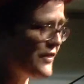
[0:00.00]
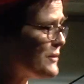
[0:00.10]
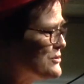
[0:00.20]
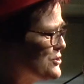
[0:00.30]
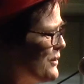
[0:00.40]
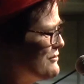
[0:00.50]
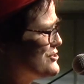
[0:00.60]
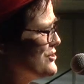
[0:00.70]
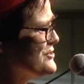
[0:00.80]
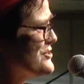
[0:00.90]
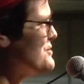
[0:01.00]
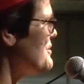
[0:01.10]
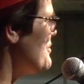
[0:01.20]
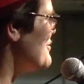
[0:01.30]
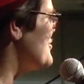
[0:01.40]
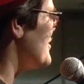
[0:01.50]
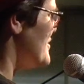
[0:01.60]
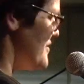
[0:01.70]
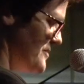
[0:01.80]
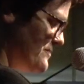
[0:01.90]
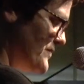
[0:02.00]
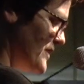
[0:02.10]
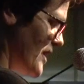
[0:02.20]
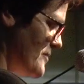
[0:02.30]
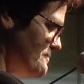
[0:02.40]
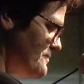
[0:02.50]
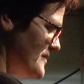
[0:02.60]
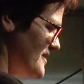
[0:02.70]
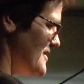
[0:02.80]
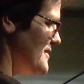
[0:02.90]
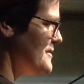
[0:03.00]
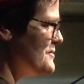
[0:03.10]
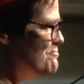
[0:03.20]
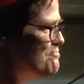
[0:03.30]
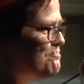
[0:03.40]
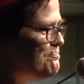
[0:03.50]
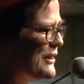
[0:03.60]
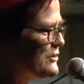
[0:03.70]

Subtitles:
think we'll do Boris Johnson. Should we do Boris Johnson? Yay!